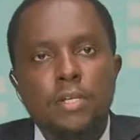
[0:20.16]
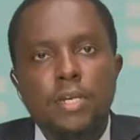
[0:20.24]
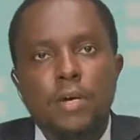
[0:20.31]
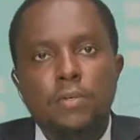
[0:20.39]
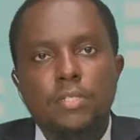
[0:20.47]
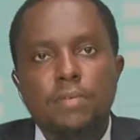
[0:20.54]

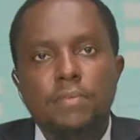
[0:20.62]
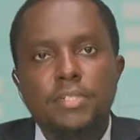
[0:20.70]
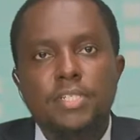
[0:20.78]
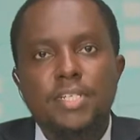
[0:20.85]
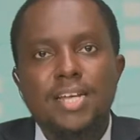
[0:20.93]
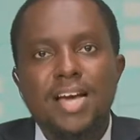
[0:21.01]
Now,
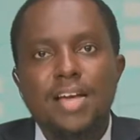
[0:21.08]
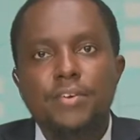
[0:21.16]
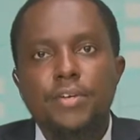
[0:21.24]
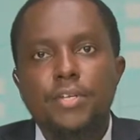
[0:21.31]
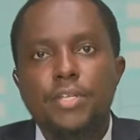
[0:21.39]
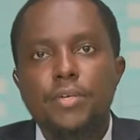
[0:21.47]

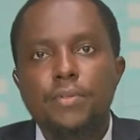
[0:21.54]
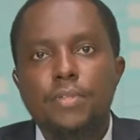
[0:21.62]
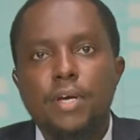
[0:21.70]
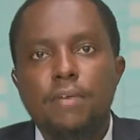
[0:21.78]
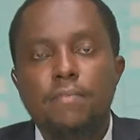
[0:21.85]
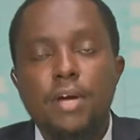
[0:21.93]
1,700
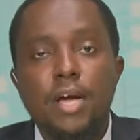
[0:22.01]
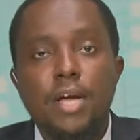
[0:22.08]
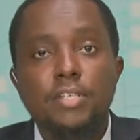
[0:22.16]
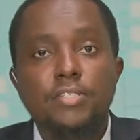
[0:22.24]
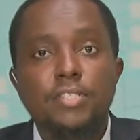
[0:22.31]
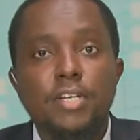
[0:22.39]
youth have
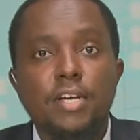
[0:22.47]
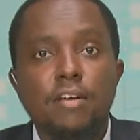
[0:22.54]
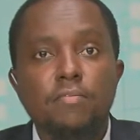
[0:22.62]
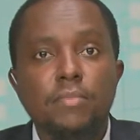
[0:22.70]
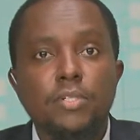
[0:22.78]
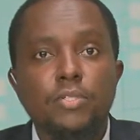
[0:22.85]
urged the
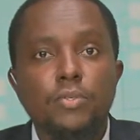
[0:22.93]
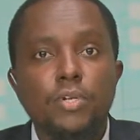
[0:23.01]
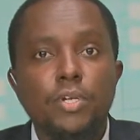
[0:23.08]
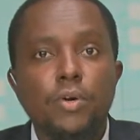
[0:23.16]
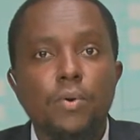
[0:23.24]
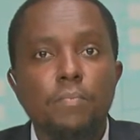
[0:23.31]
government
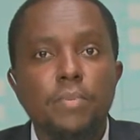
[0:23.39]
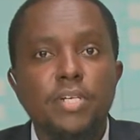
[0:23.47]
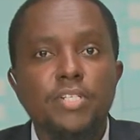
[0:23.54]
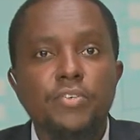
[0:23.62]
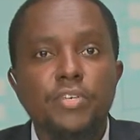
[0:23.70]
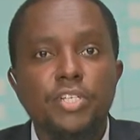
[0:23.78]
to
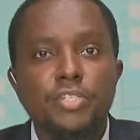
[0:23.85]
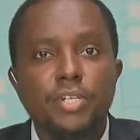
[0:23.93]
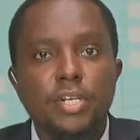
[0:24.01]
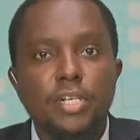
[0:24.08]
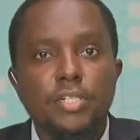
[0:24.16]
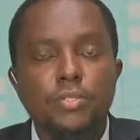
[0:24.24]
recommit
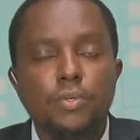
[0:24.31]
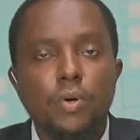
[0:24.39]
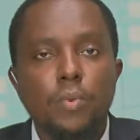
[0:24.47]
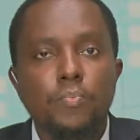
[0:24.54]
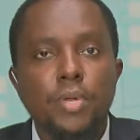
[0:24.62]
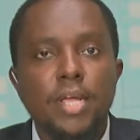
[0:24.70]
regionally to
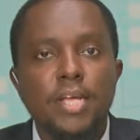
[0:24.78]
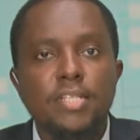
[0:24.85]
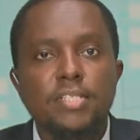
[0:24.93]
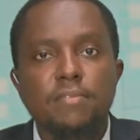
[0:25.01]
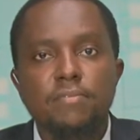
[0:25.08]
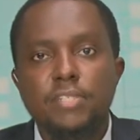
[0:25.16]

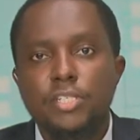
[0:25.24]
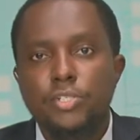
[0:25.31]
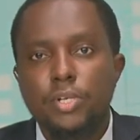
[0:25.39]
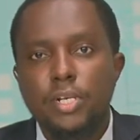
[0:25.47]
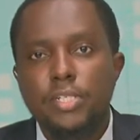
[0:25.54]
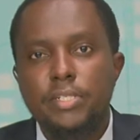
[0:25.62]
comprehensive
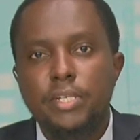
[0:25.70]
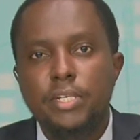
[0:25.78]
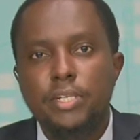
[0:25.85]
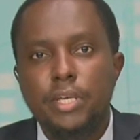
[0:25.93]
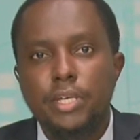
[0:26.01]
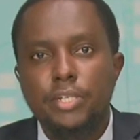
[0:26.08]

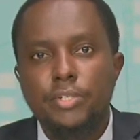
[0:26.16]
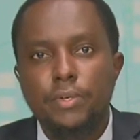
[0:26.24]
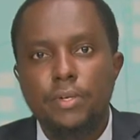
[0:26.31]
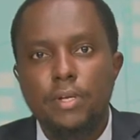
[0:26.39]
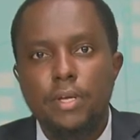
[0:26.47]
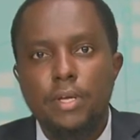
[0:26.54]
sexuality
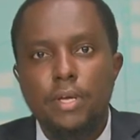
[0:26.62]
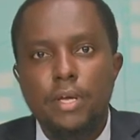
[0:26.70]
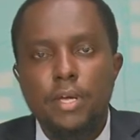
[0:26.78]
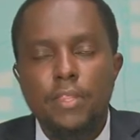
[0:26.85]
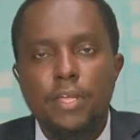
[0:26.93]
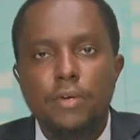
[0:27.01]
education.
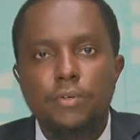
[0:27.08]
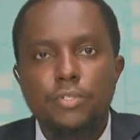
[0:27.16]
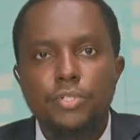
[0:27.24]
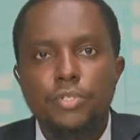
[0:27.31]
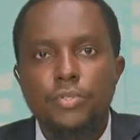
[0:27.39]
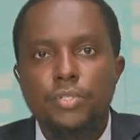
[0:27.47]
They
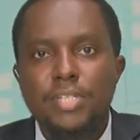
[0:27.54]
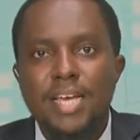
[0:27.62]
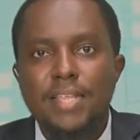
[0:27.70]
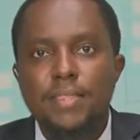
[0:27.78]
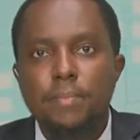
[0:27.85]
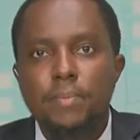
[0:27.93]
continue to
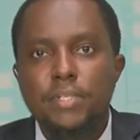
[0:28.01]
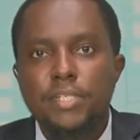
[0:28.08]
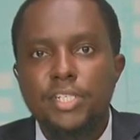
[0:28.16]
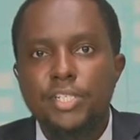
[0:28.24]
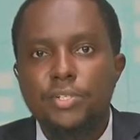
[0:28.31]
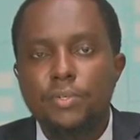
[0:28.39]
sign the
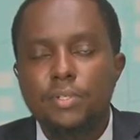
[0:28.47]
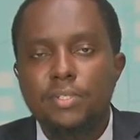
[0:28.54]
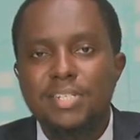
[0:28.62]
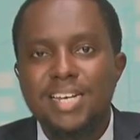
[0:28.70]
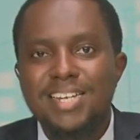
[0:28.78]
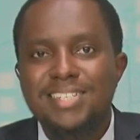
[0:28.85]

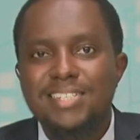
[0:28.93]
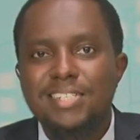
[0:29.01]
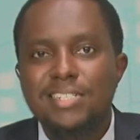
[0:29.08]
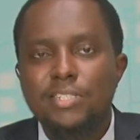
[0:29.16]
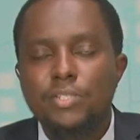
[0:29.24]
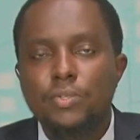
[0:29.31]
petition
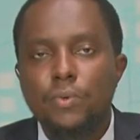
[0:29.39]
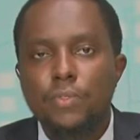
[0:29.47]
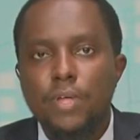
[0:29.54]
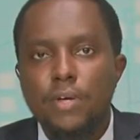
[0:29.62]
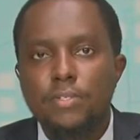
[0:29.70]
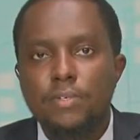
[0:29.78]
targeting
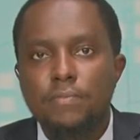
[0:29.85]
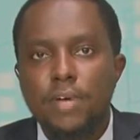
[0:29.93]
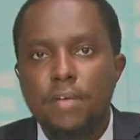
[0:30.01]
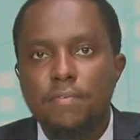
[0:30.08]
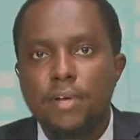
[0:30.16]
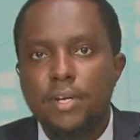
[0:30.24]

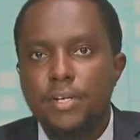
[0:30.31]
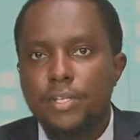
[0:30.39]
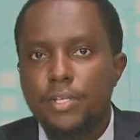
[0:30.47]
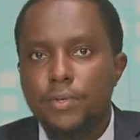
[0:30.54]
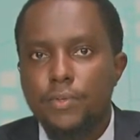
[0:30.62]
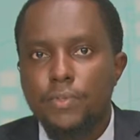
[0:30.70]

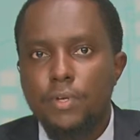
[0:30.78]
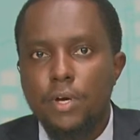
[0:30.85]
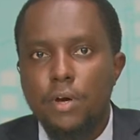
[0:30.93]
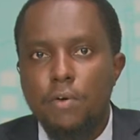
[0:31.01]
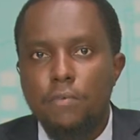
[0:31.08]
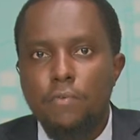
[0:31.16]
2,500 youth
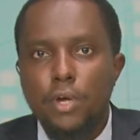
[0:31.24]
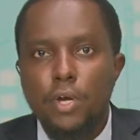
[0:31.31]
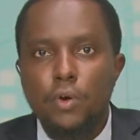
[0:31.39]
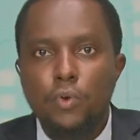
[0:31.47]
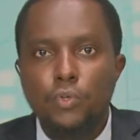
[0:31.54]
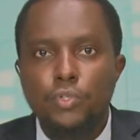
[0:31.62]
for
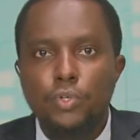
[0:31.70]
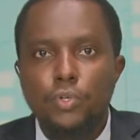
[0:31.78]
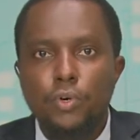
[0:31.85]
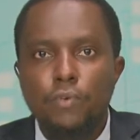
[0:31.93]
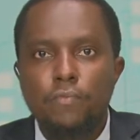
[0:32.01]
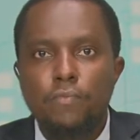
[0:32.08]

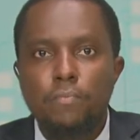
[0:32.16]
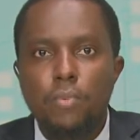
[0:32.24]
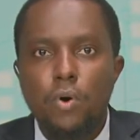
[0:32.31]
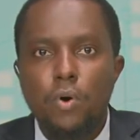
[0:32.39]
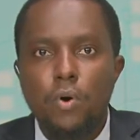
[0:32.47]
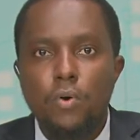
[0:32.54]
inclusion of
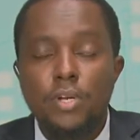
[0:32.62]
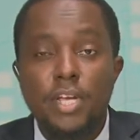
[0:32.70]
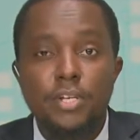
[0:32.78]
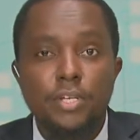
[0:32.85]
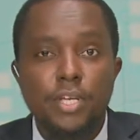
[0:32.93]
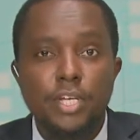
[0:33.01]
more
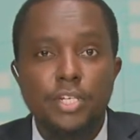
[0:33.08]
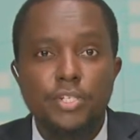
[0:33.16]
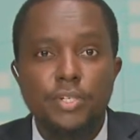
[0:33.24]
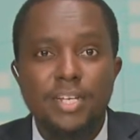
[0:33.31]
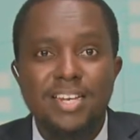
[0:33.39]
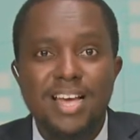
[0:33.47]
on
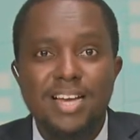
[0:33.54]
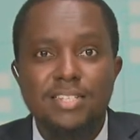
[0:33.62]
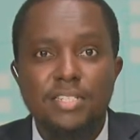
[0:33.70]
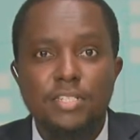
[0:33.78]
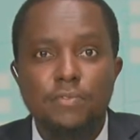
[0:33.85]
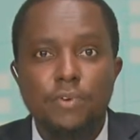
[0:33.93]
education and
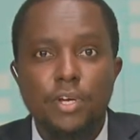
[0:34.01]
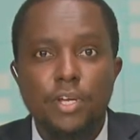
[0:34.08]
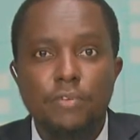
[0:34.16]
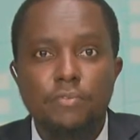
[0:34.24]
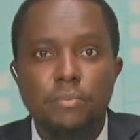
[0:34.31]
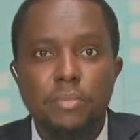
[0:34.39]
access for
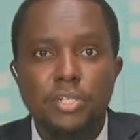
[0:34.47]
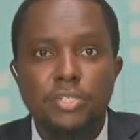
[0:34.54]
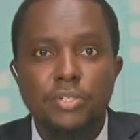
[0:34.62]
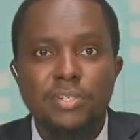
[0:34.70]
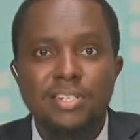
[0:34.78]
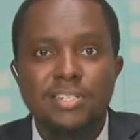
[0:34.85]

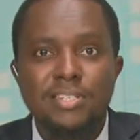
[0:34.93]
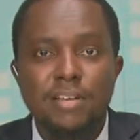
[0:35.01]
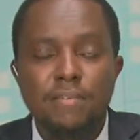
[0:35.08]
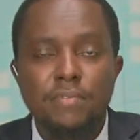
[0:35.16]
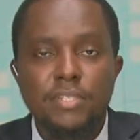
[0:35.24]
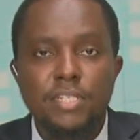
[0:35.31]
information and
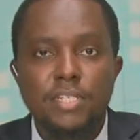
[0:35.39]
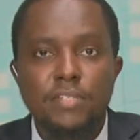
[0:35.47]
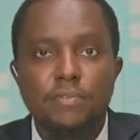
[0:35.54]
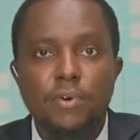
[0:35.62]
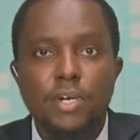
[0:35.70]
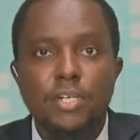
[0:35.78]

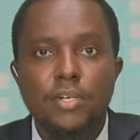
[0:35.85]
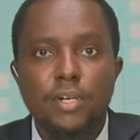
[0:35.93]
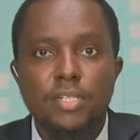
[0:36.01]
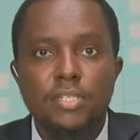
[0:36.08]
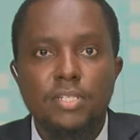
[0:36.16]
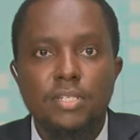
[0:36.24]
services for
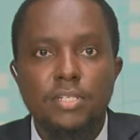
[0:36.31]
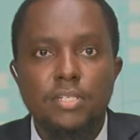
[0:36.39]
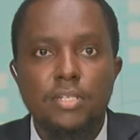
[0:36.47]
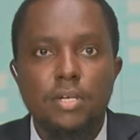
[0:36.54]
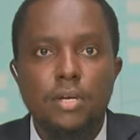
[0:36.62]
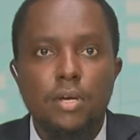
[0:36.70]

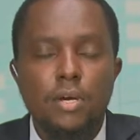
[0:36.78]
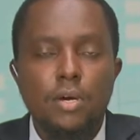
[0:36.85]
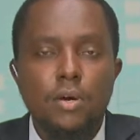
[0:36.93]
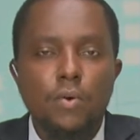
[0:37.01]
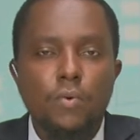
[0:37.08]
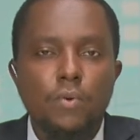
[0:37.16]
adolescents
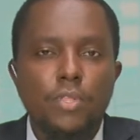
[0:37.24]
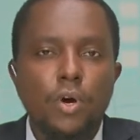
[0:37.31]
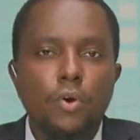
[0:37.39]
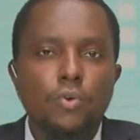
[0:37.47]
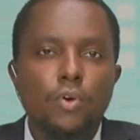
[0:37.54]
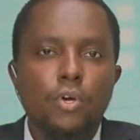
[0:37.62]
with
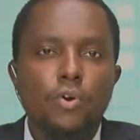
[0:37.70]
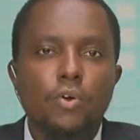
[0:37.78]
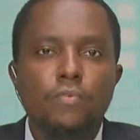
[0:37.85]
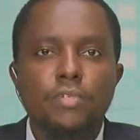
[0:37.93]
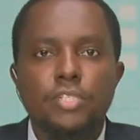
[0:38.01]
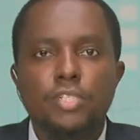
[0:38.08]
the ongoing
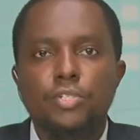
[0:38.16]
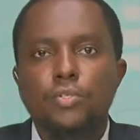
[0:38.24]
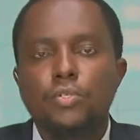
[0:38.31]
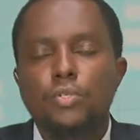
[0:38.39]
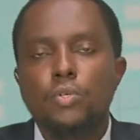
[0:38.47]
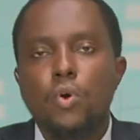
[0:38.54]

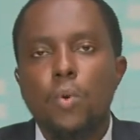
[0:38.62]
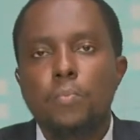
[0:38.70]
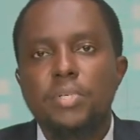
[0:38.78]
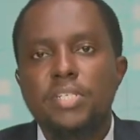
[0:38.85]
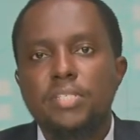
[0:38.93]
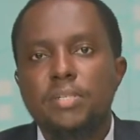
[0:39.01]
conversations on
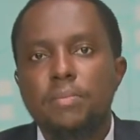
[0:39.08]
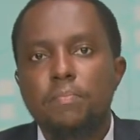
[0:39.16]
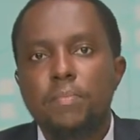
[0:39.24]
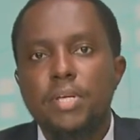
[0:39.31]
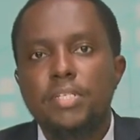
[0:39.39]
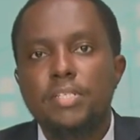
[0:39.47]

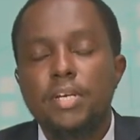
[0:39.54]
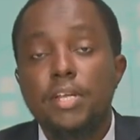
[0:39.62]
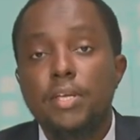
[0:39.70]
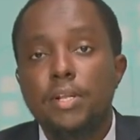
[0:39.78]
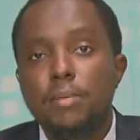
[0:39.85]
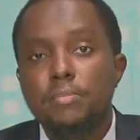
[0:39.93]
competency-based
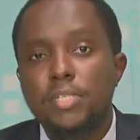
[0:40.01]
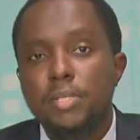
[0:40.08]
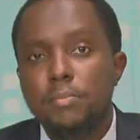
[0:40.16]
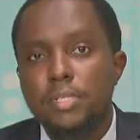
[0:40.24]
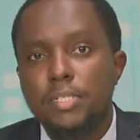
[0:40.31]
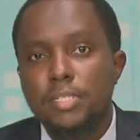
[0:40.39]
curriculum
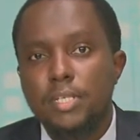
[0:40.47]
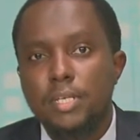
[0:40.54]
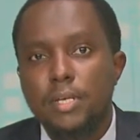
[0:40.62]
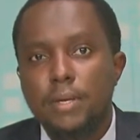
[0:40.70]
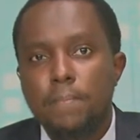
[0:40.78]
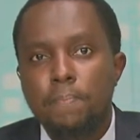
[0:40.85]

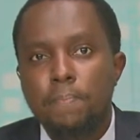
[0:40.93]
CBC.